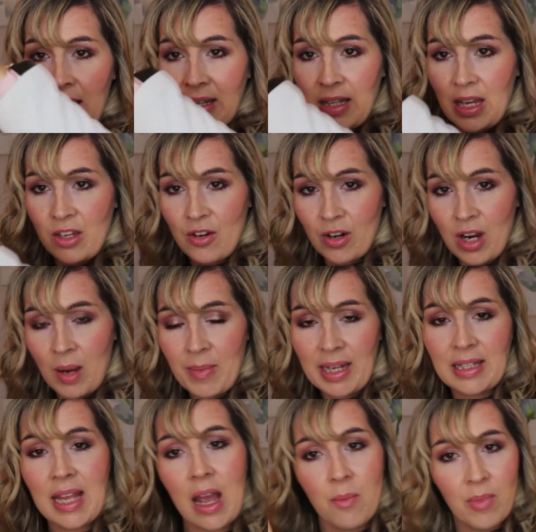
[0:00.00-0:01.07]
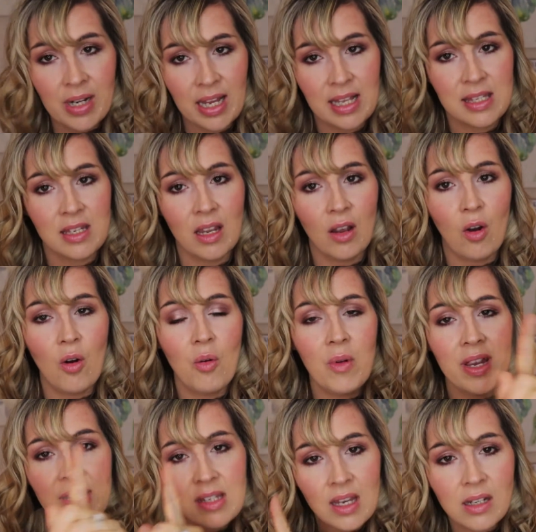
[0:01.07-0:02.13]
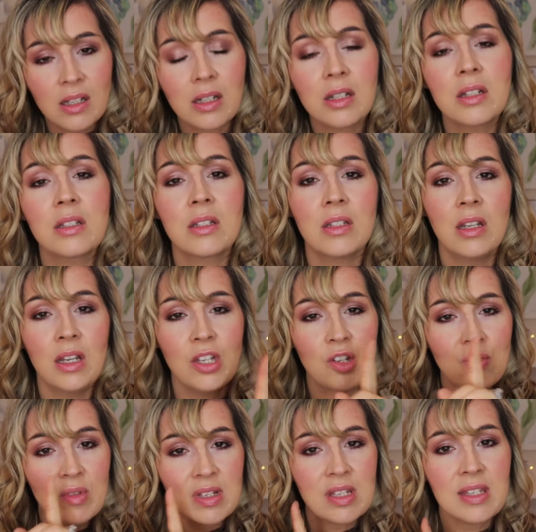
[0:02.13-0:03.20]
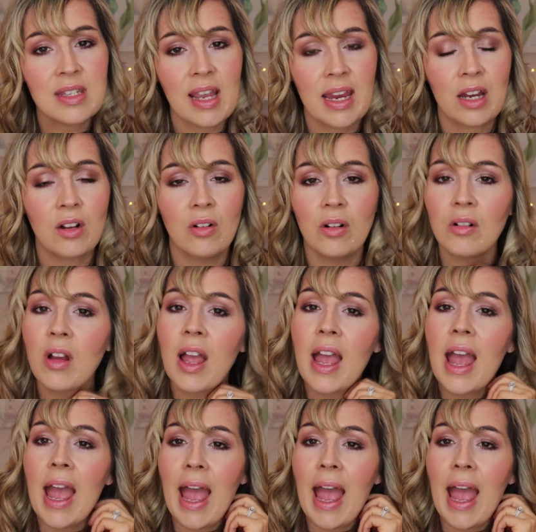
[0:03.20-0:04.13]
and then you're coming down, but it's always in a continuous cycle.